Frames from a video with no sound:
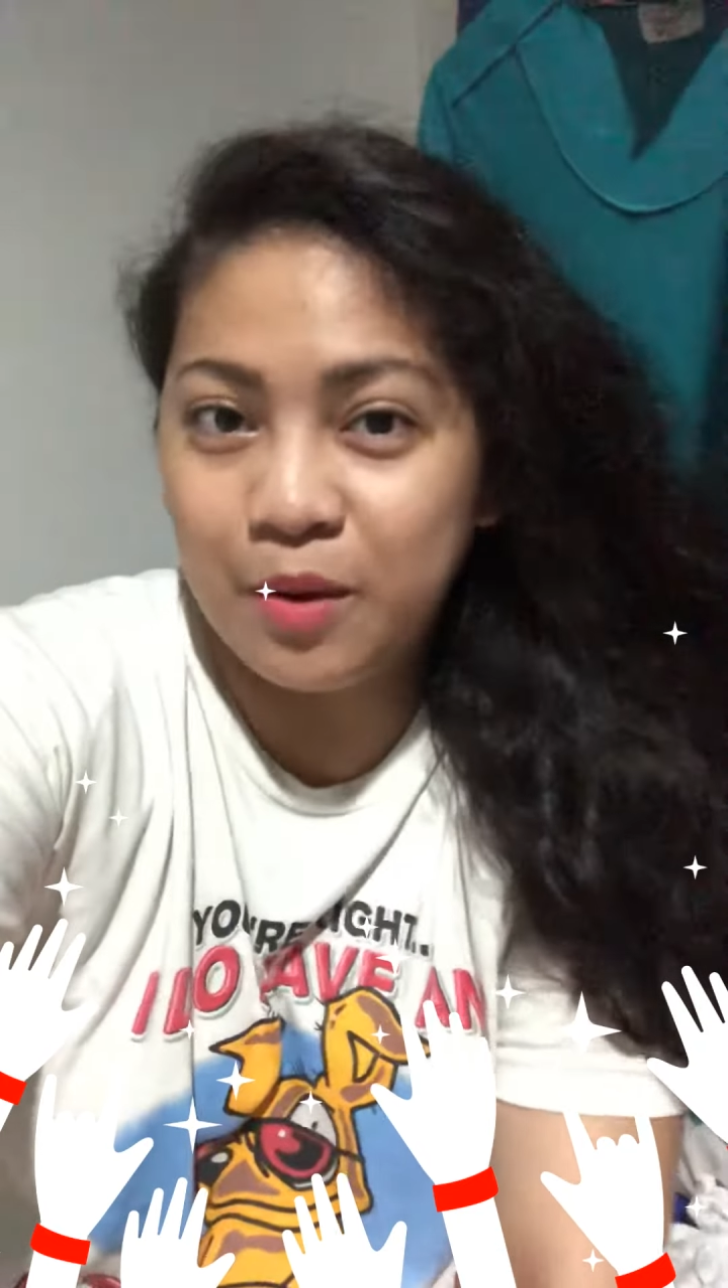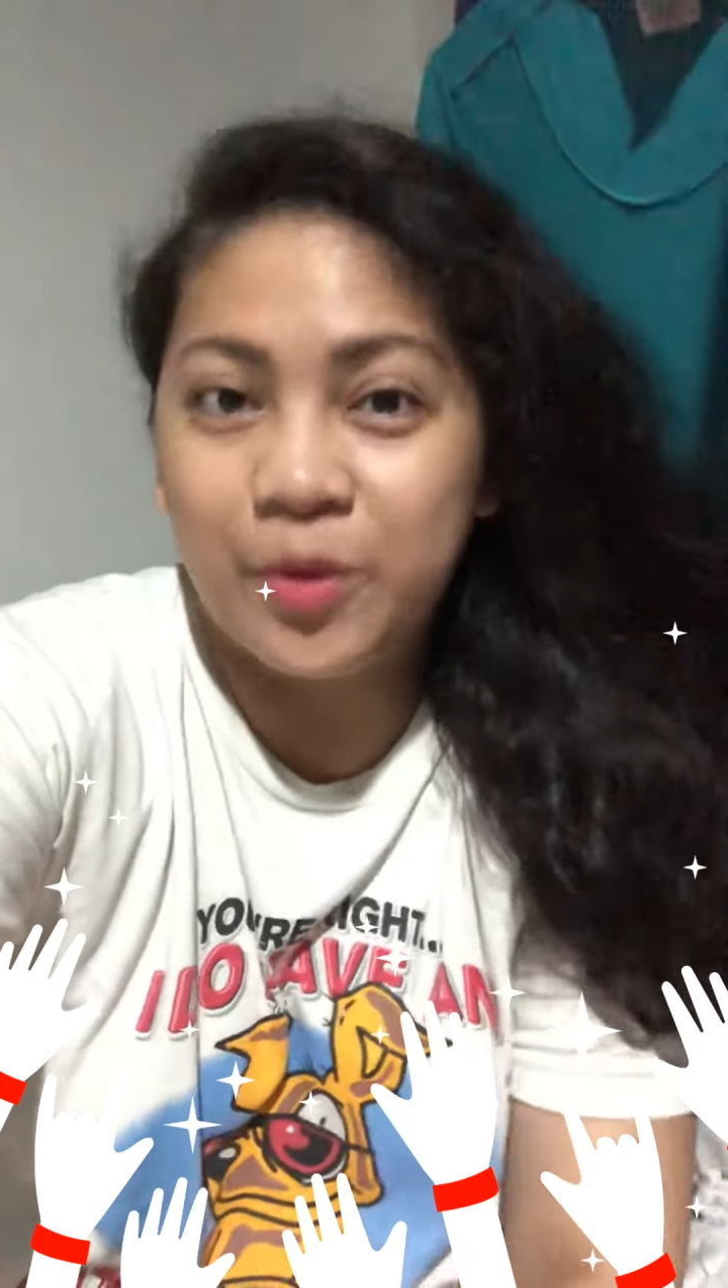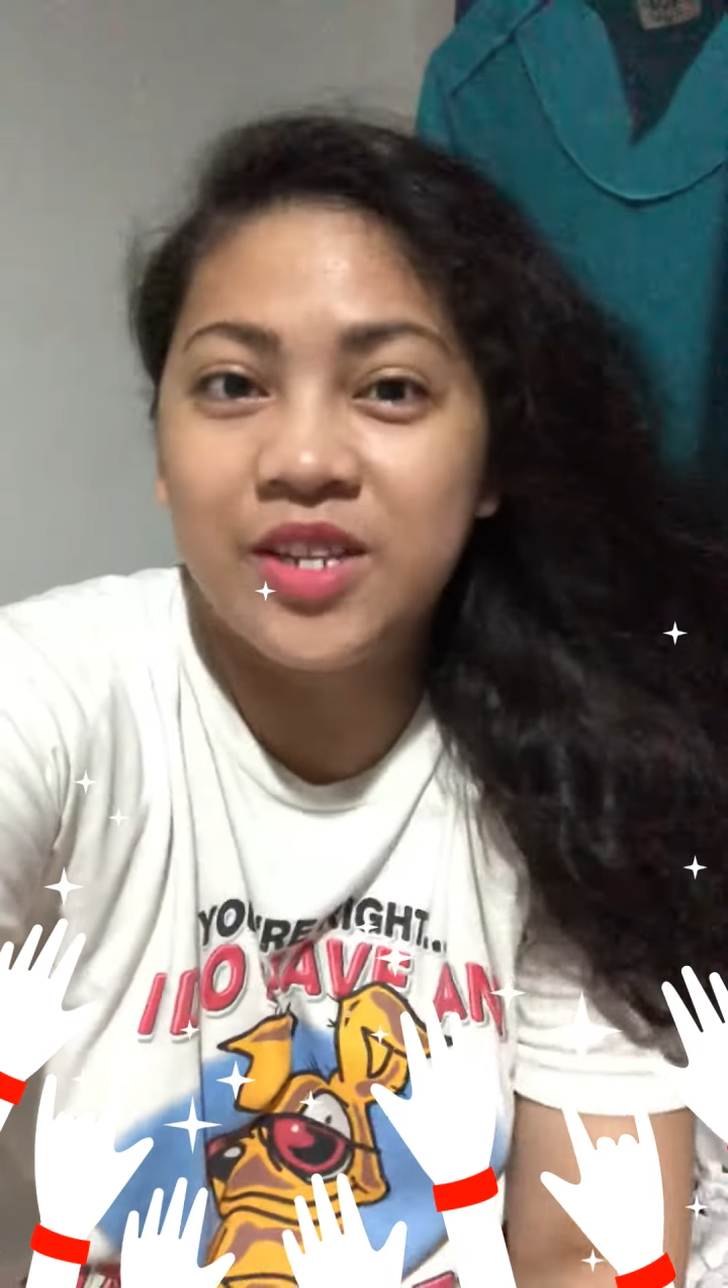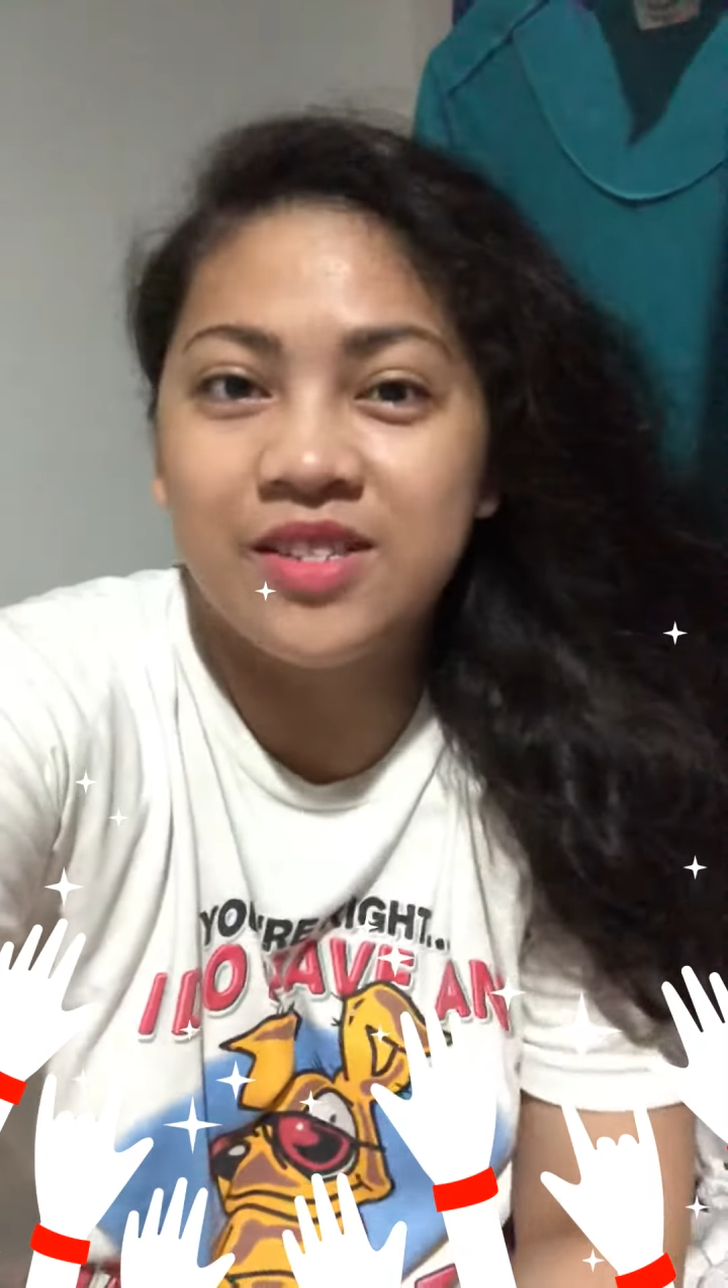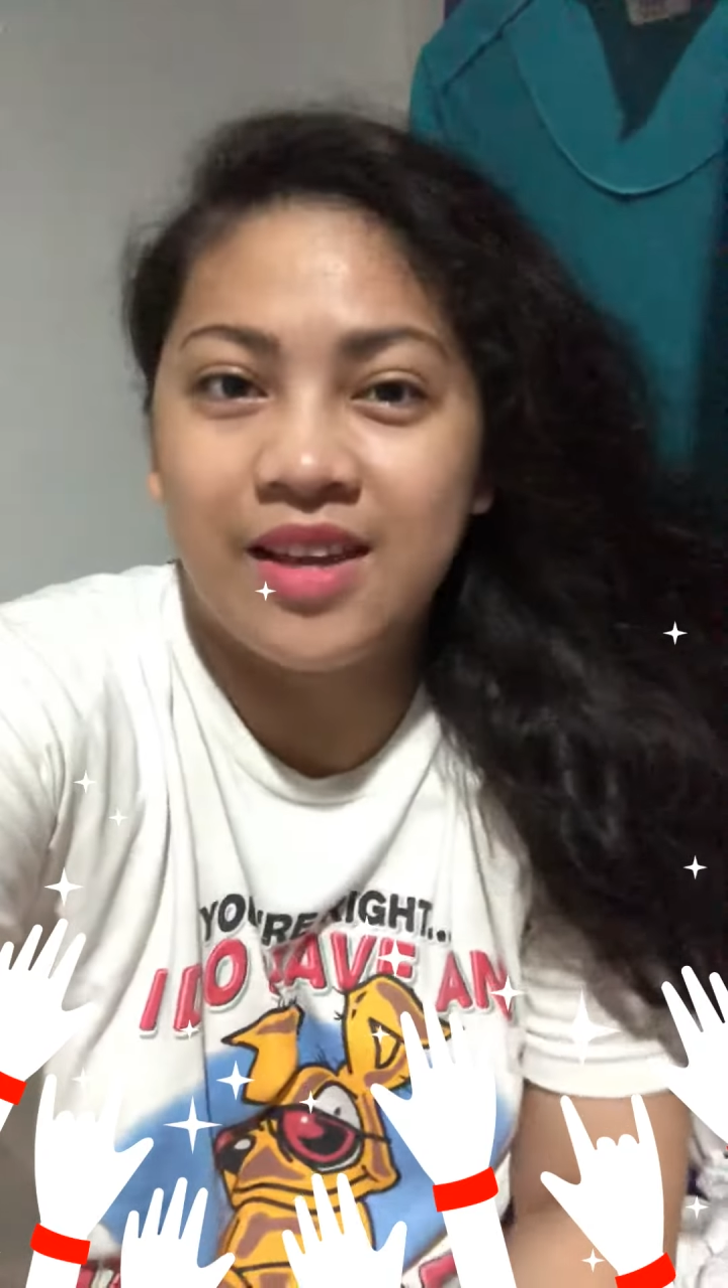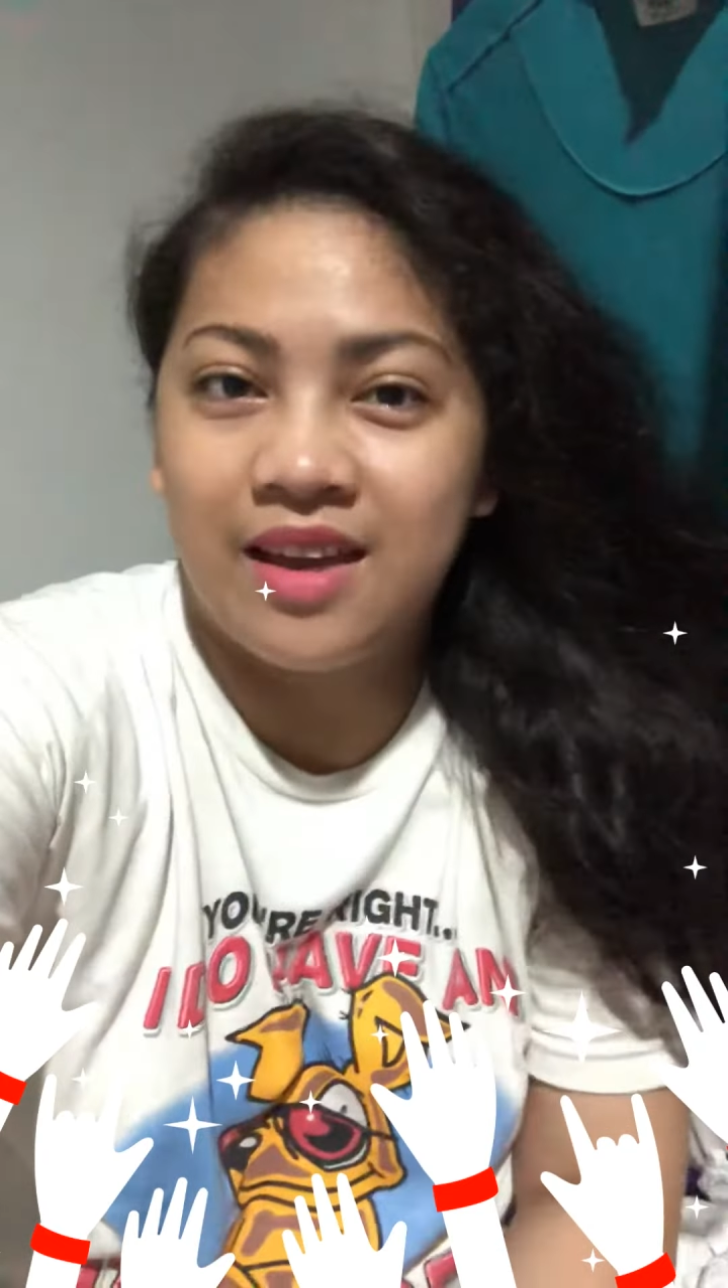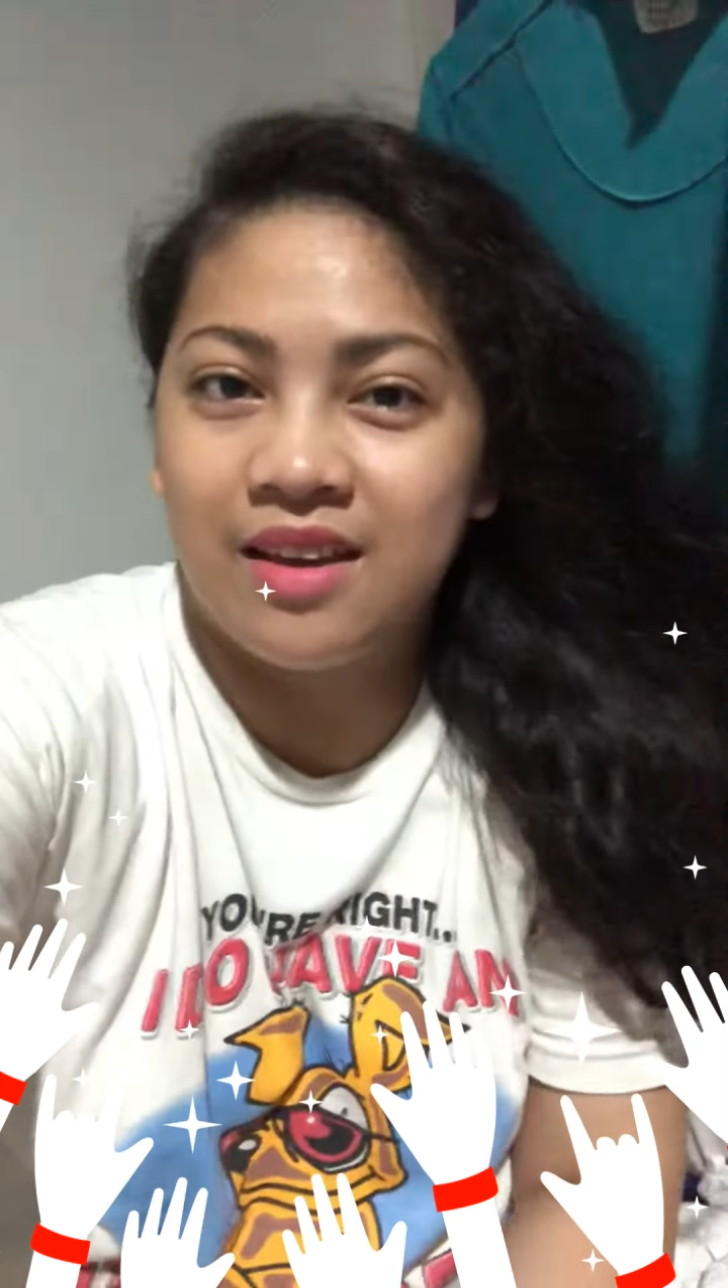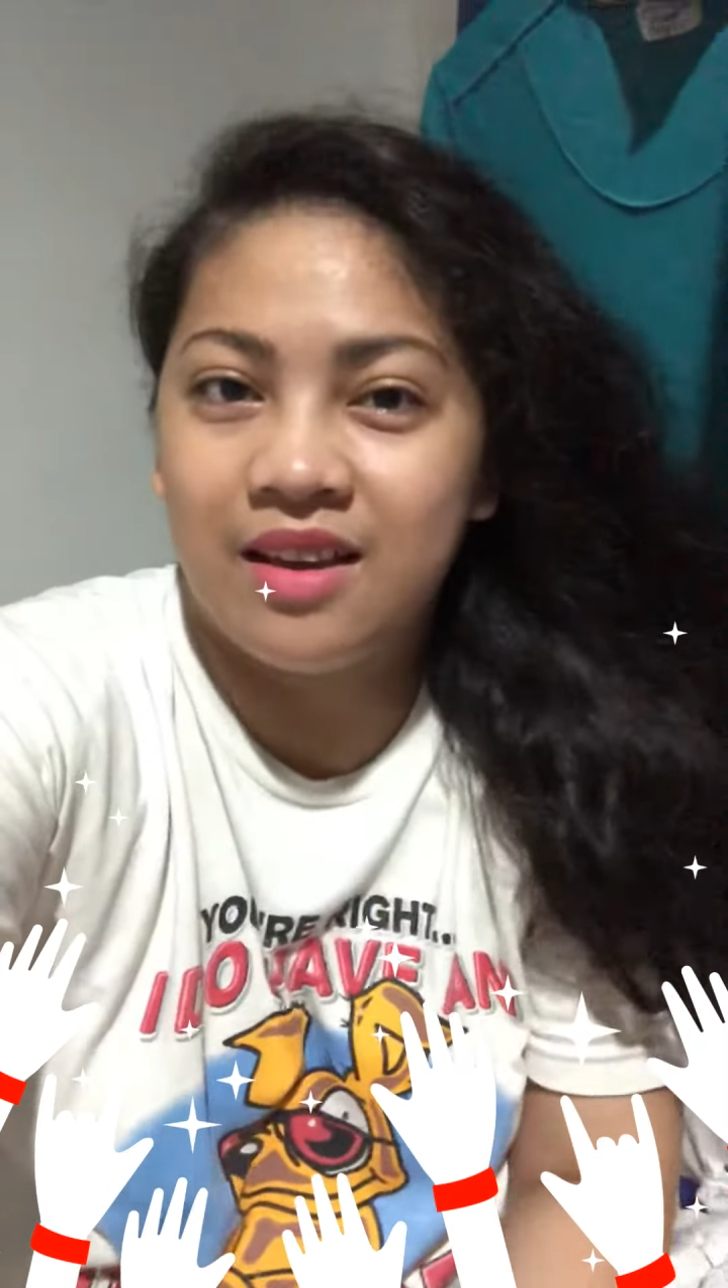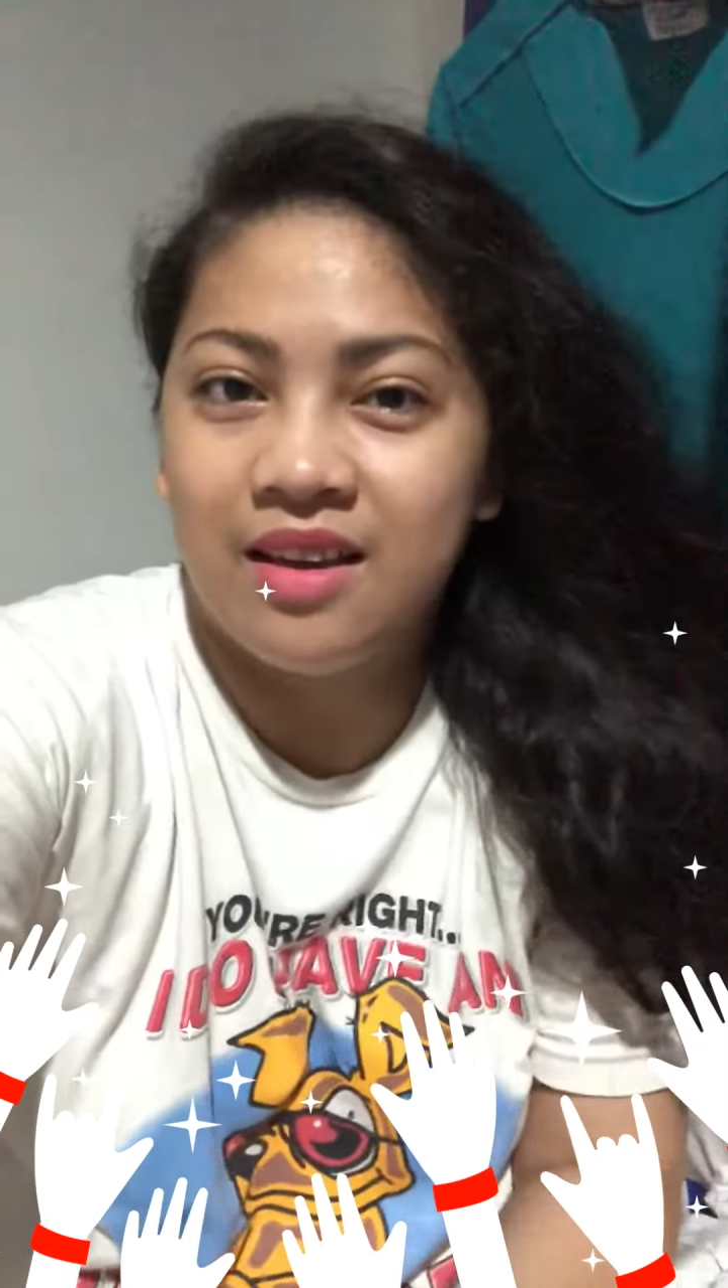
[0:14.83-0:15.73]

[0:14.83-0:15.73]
want to thank